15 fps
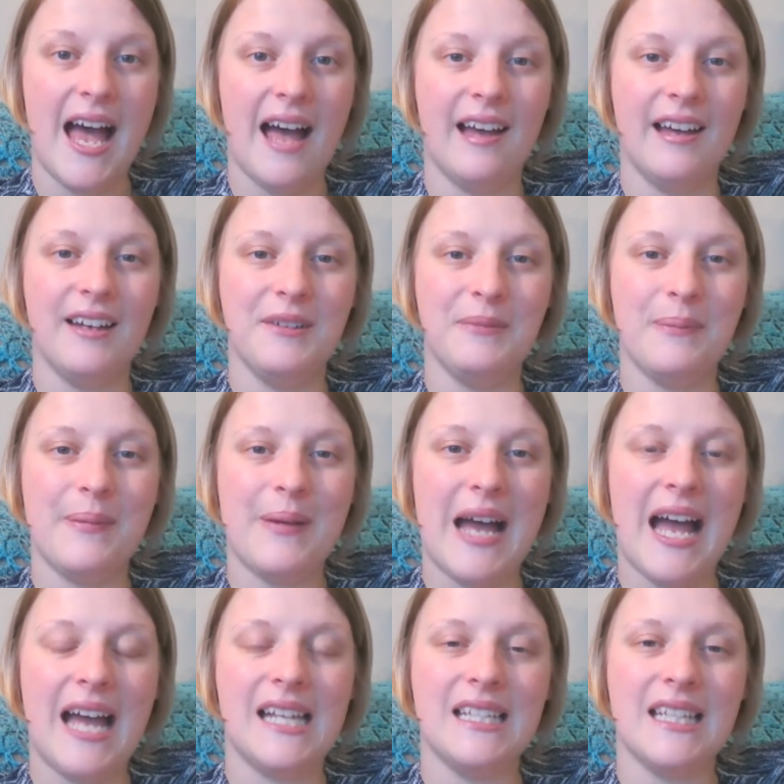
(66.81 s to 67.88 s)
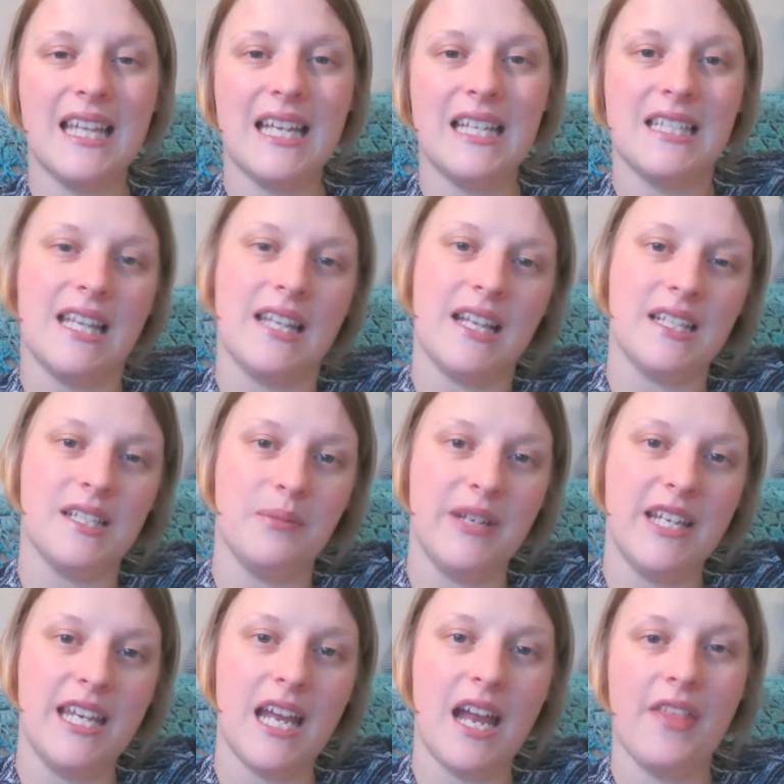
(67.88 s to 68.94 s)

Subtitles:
and then send that to me,